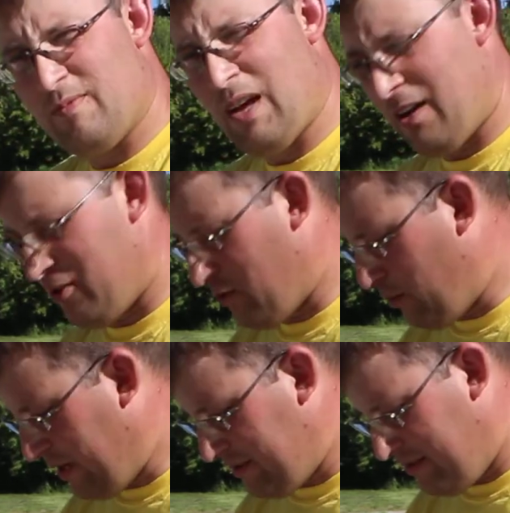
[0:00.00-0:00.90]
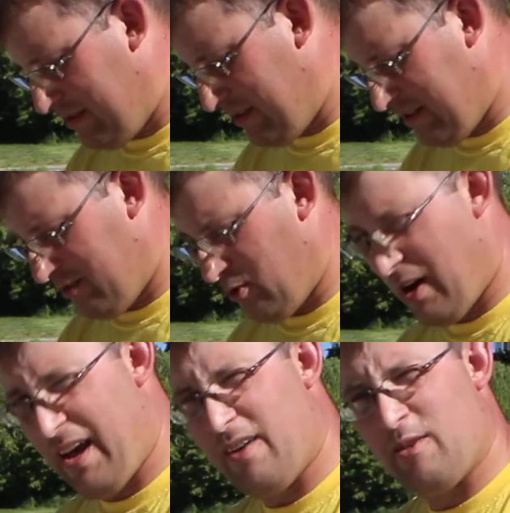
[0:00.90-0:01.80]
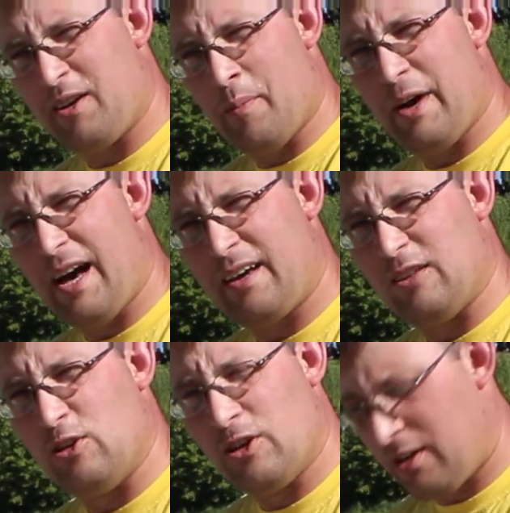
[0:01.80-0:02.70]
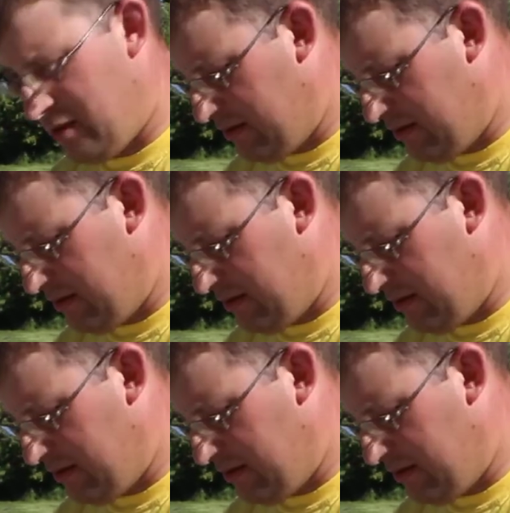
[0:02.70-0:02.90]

Under no instances do I ever come back and look,